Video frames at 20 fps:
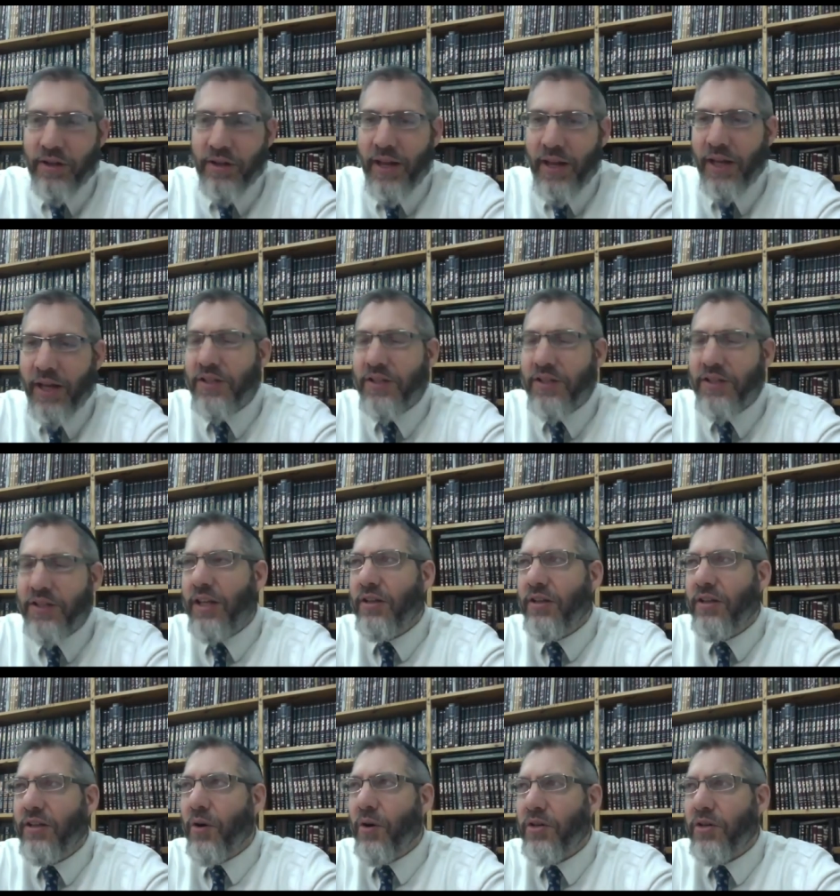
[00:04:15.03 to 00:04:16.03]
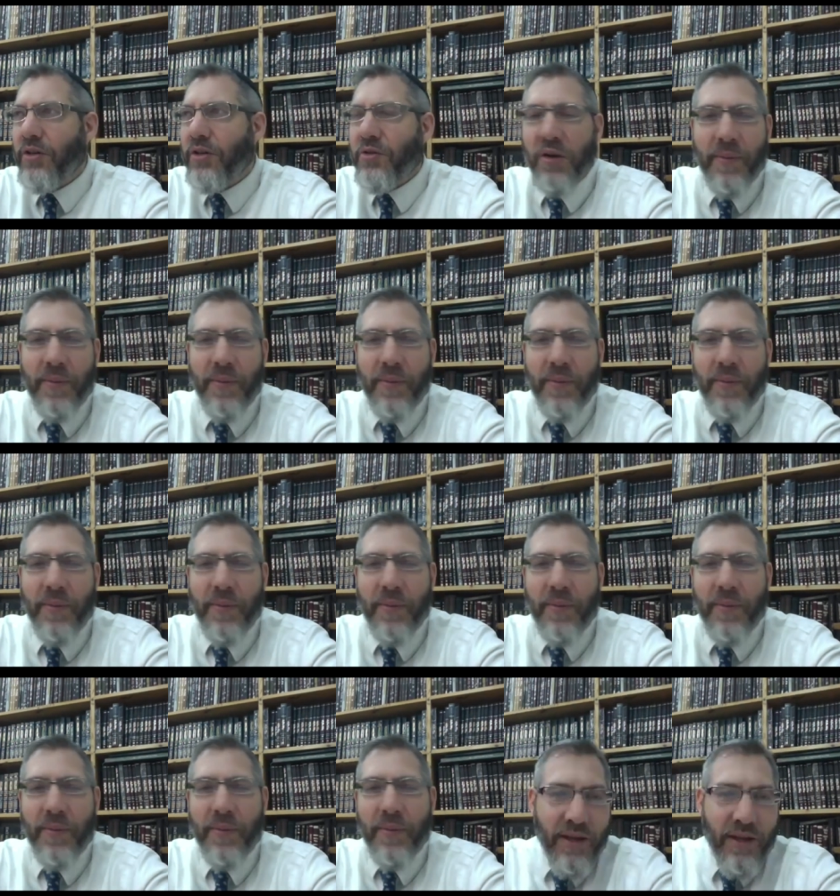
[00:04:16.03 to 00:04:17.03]
and the next thing in the Gemara is talking about
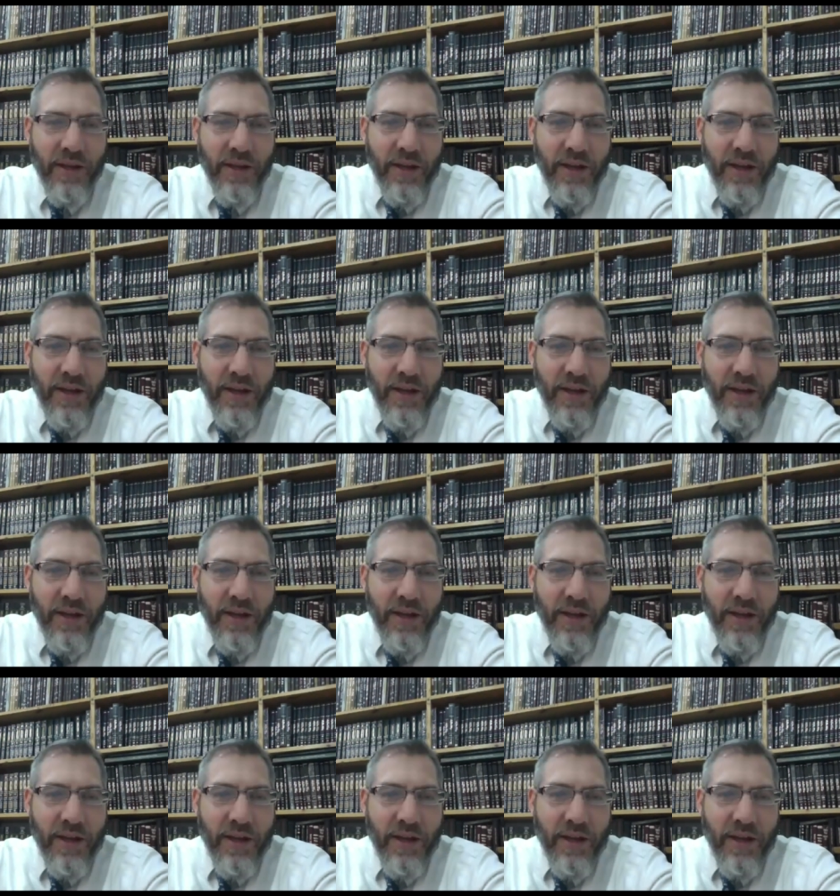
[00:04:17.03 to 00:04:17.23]
Hanukkah.